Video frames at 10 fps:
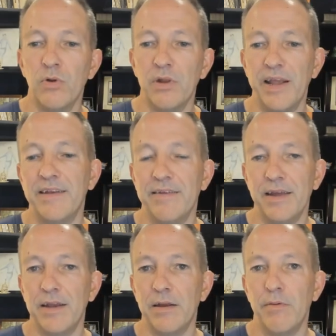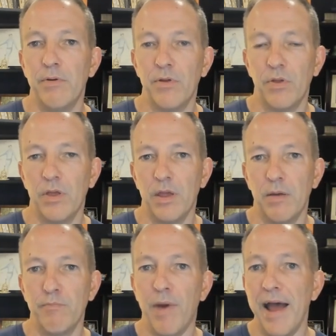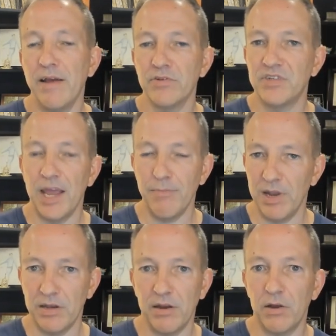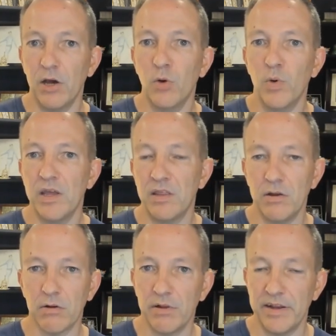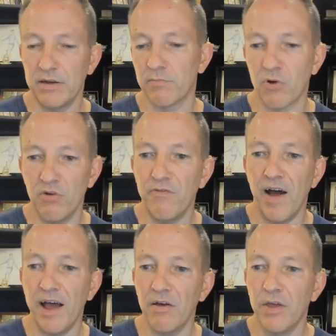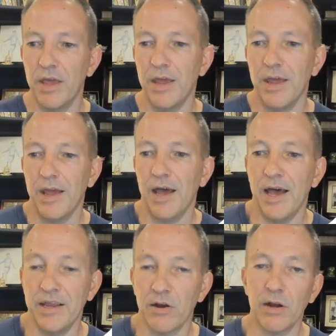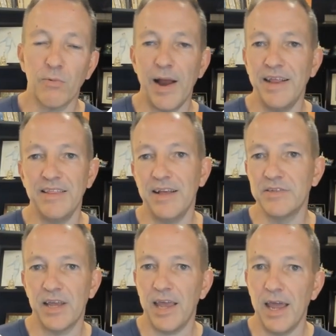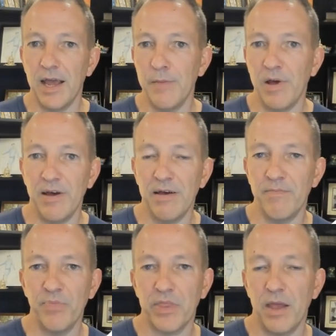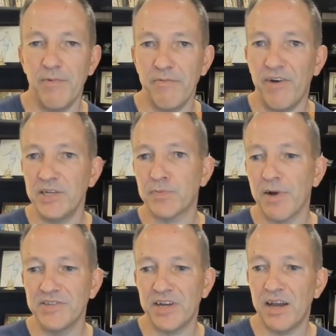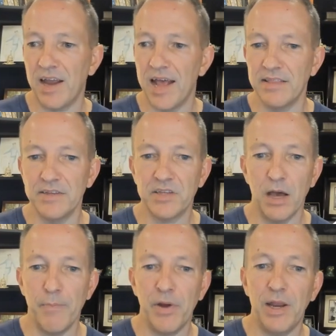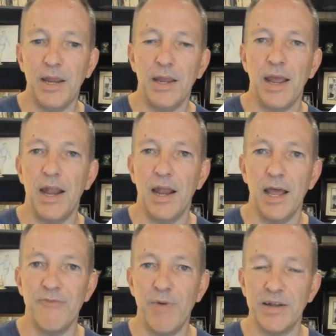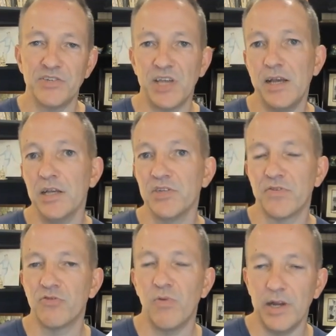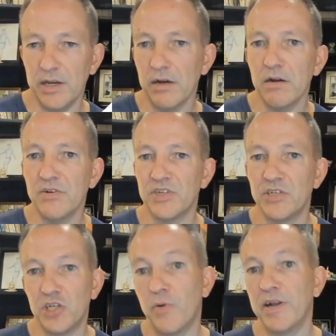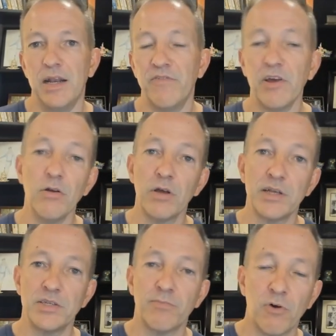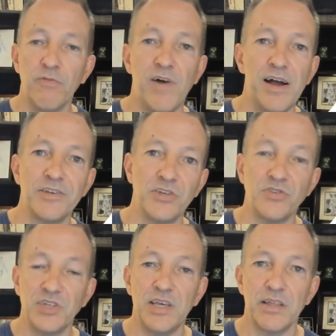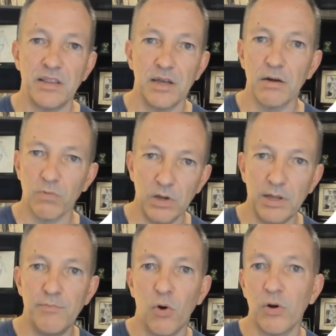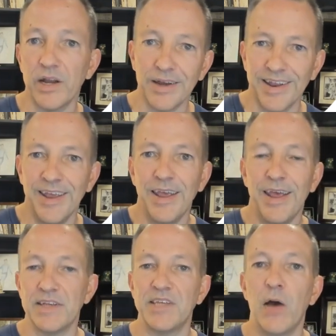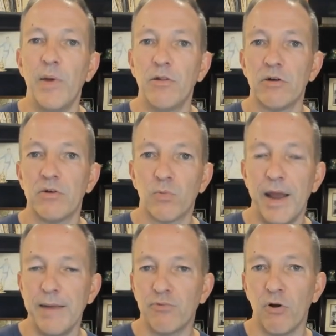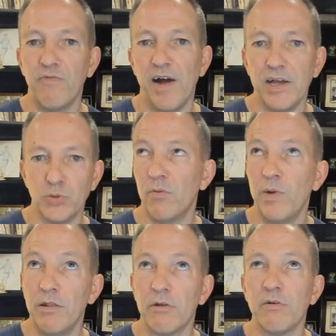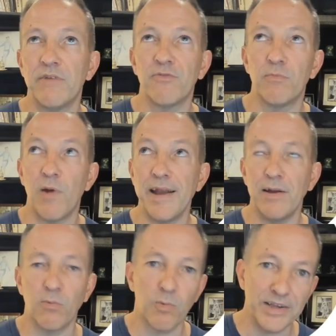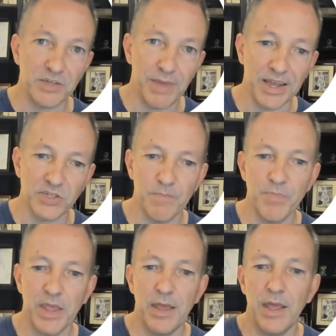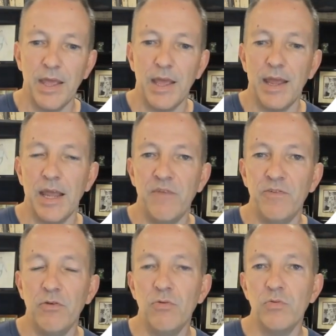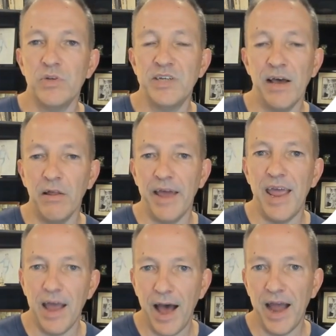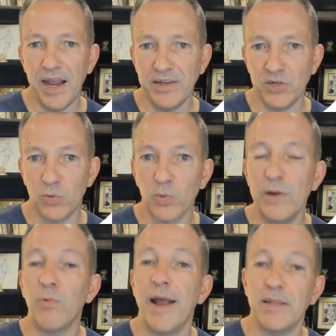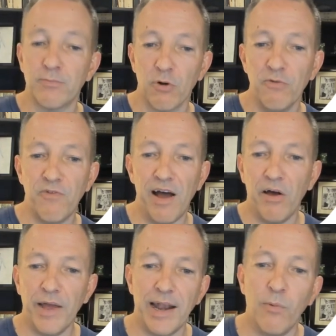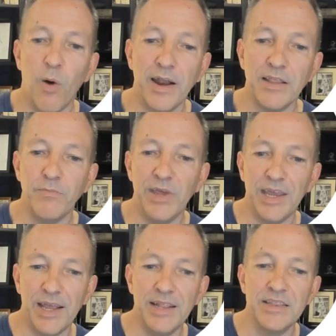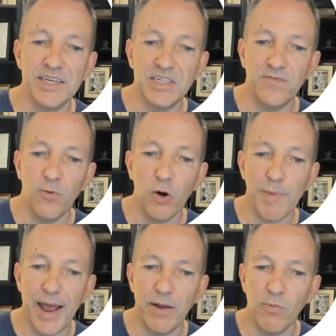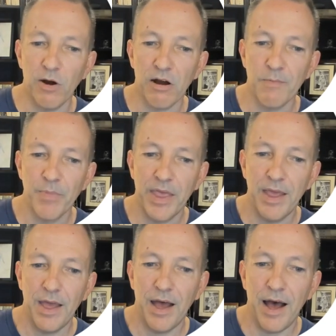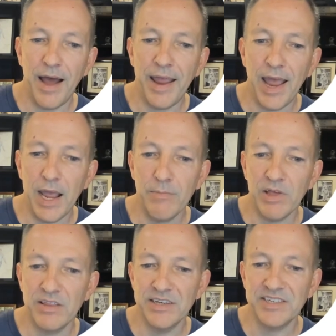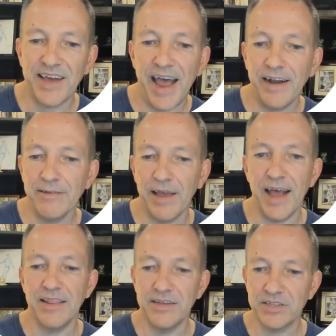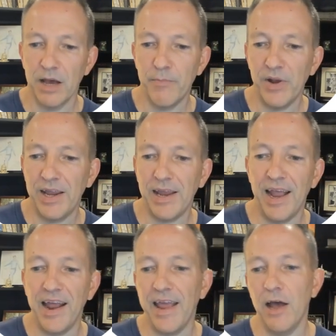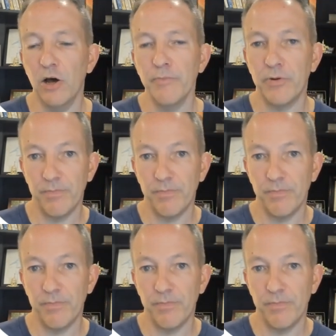LinkedIn bio statement to go with your LinkedIn profile, you're going to write in things like, hey, I'm a vice president at this company and I've been in sales for 20 years and so on. And if you go look at some profiles, you'll see that they're really boring. That's how we learn to write profiles. We learned it from writing resumes. If you tell AI to rewrite the profile, and I want it to be in this format where I am this title at this company and I help